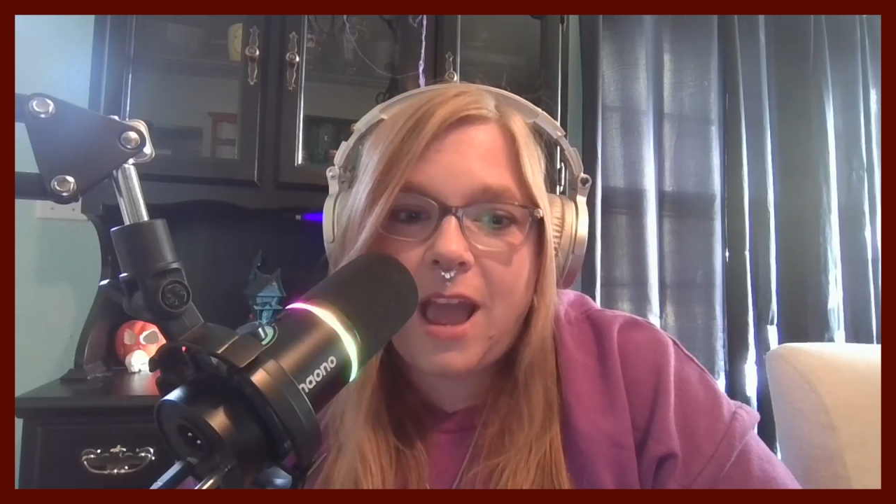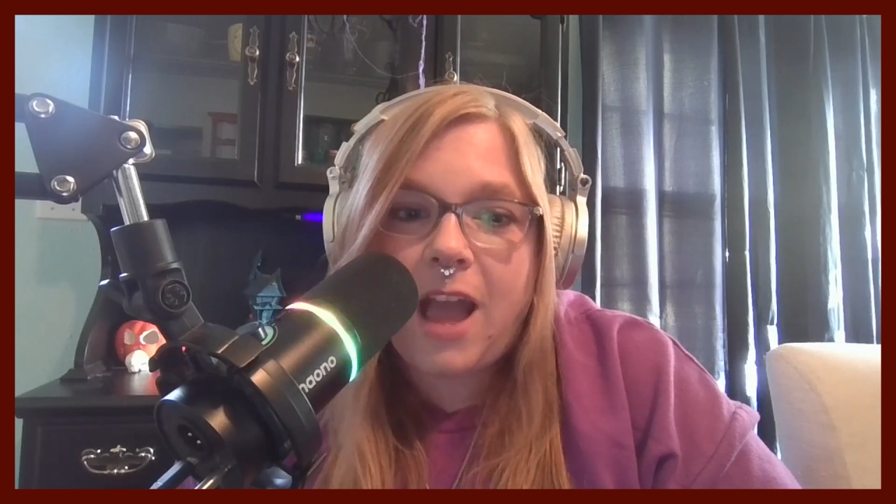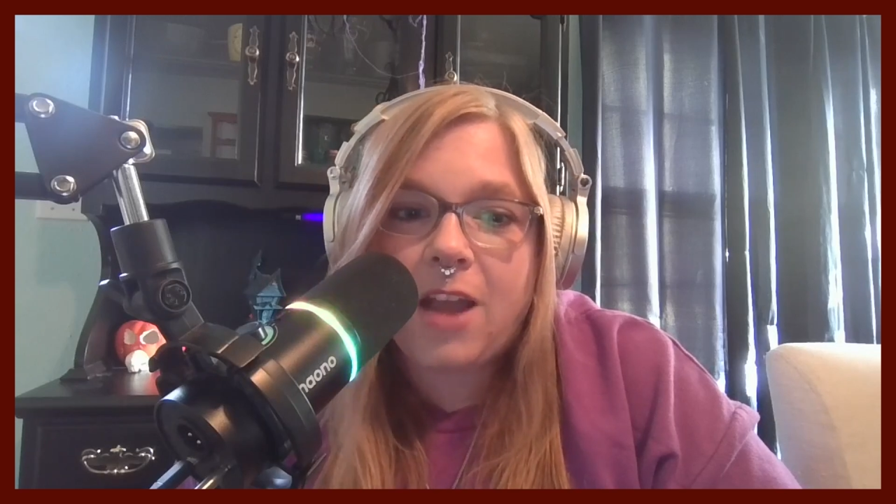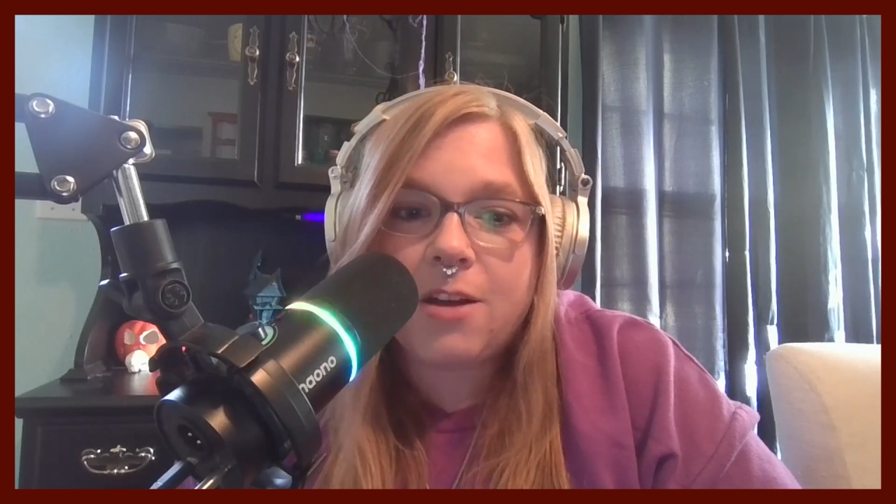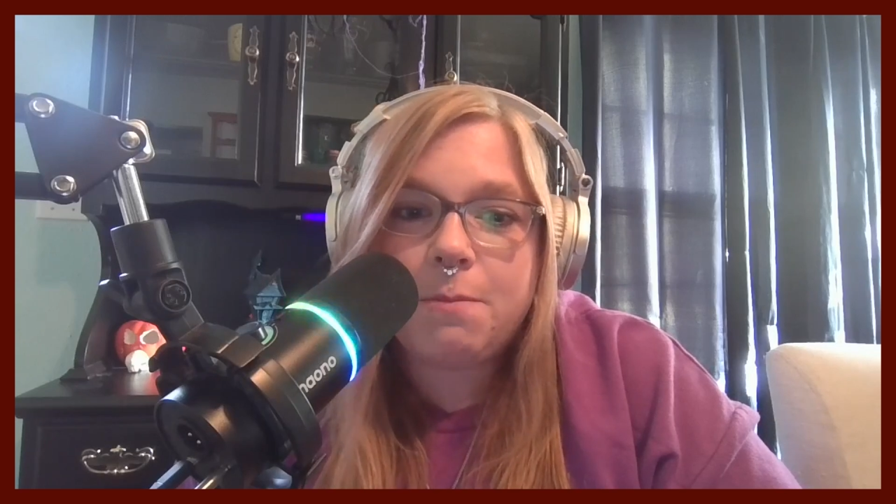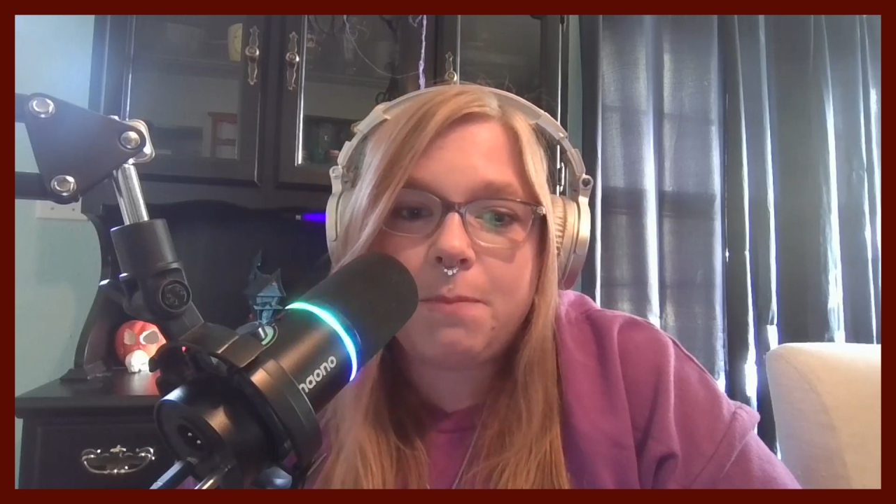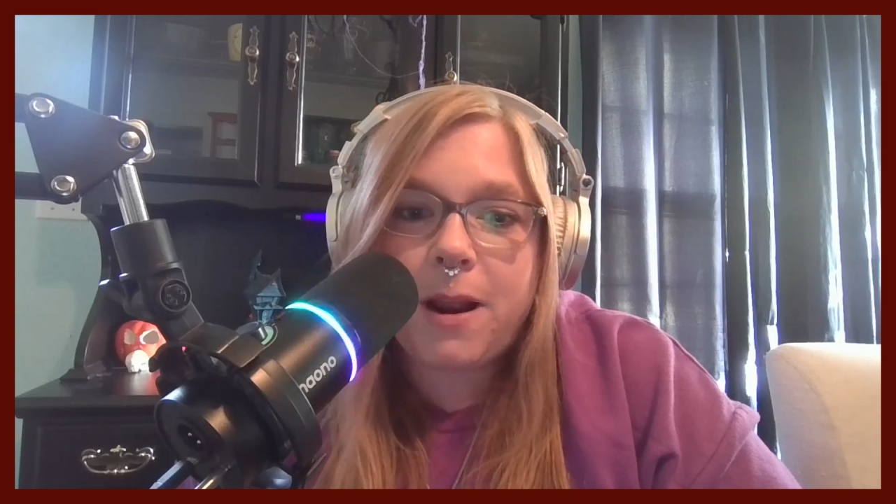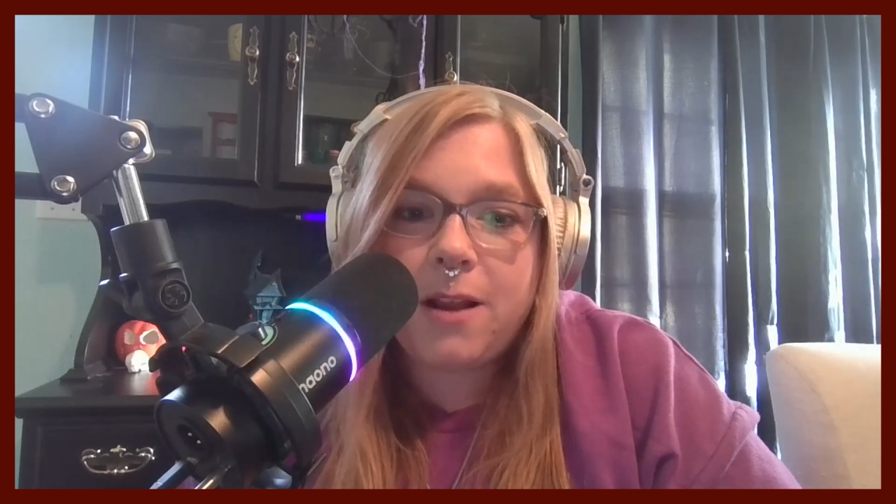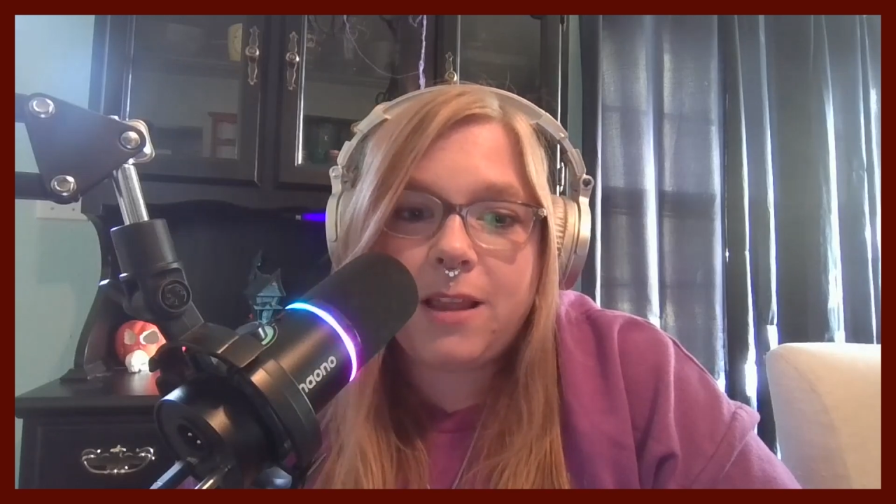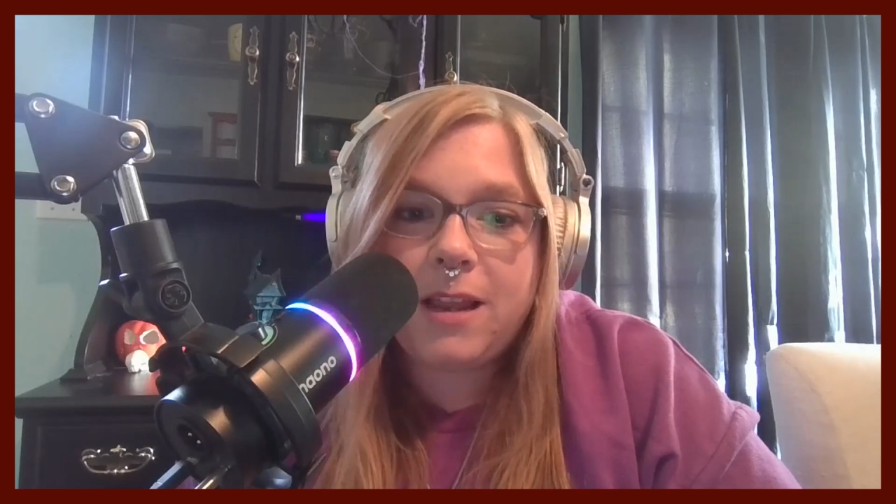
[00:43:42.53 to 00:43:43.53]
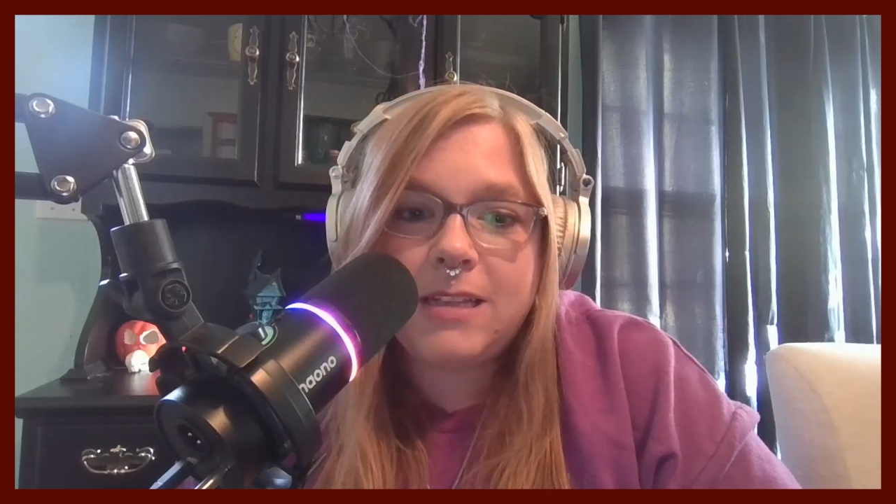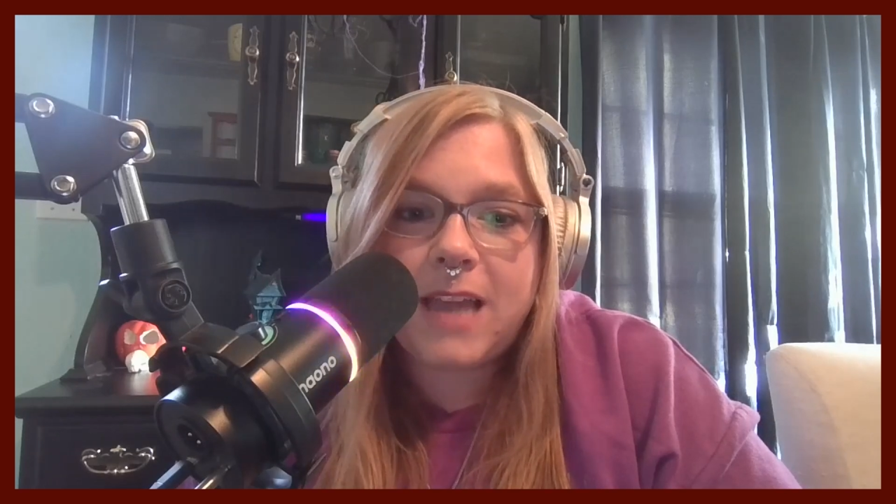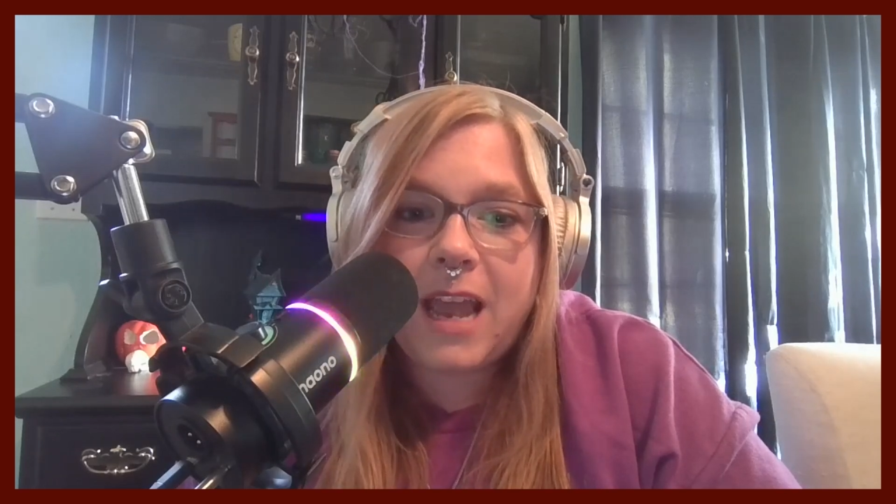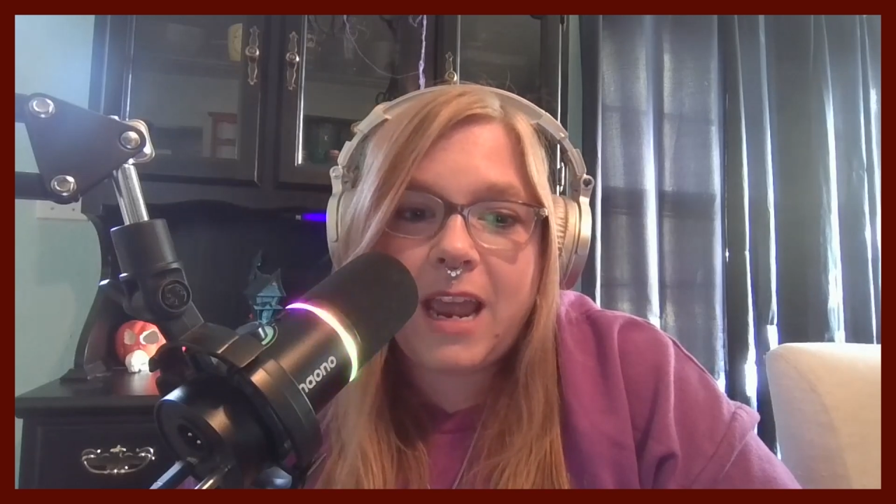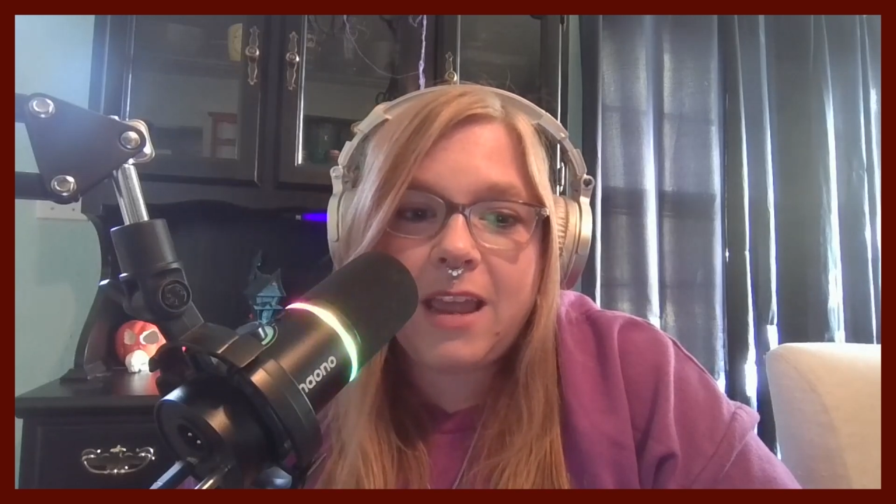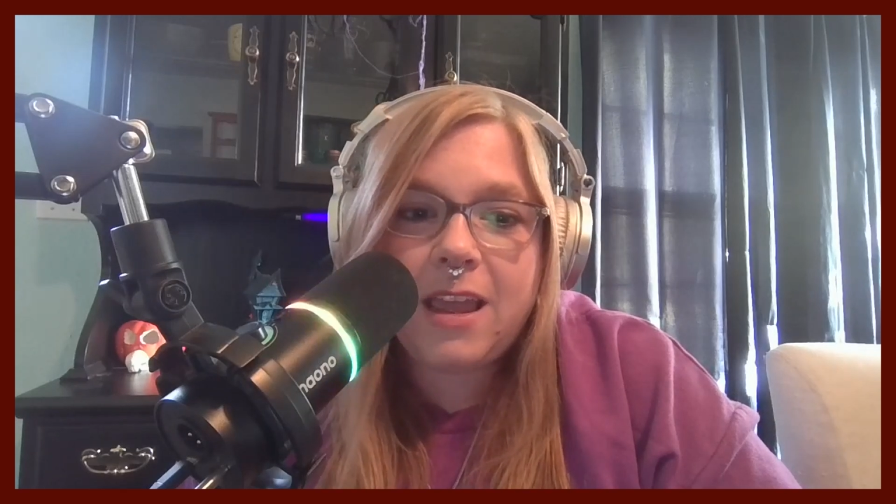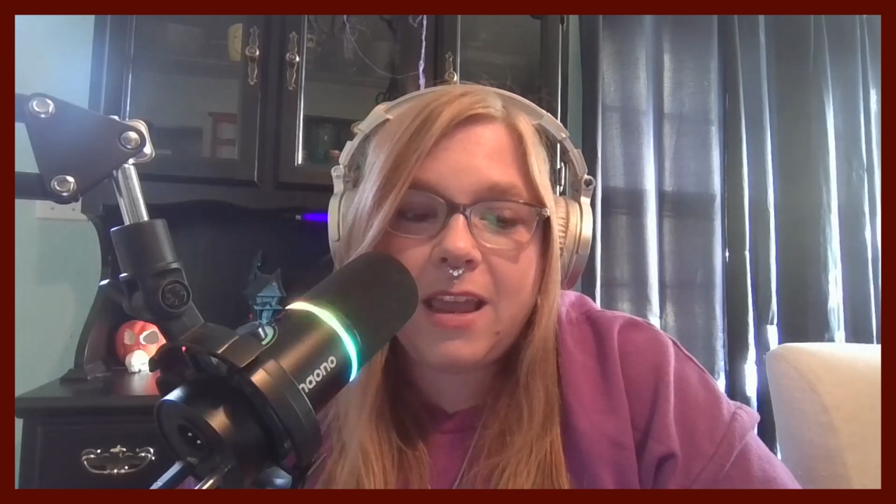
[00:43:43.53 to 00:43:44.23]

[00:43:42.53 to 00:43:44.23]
I could barely take